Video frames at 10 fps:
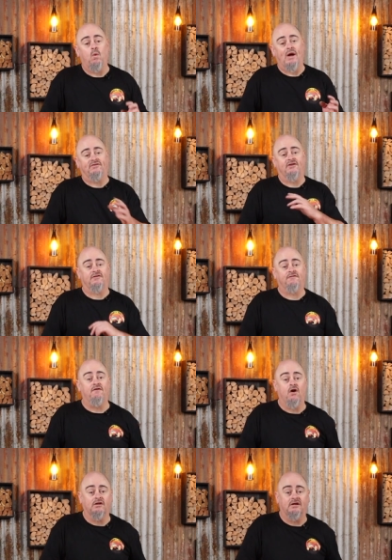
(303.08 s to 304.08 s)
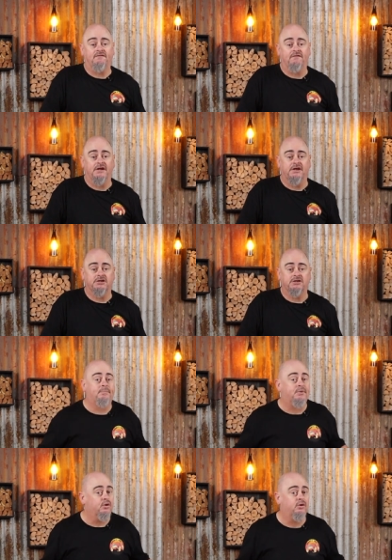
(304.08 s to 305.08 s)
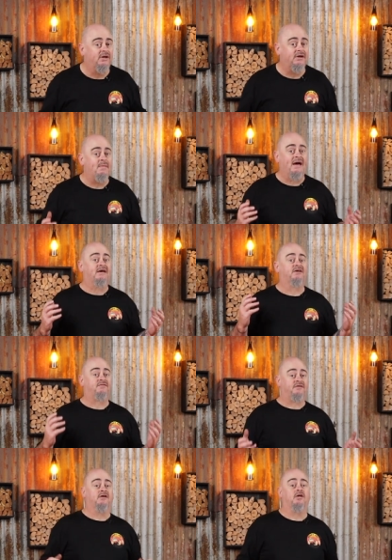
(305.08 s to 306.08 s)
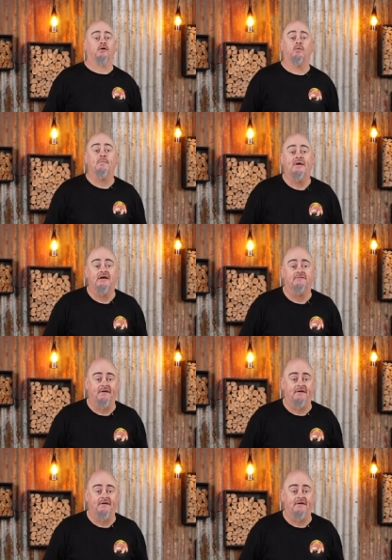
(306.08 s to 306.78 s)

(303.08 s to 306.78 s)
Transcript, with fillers: once it's finally finished, purely to make us feel like we're being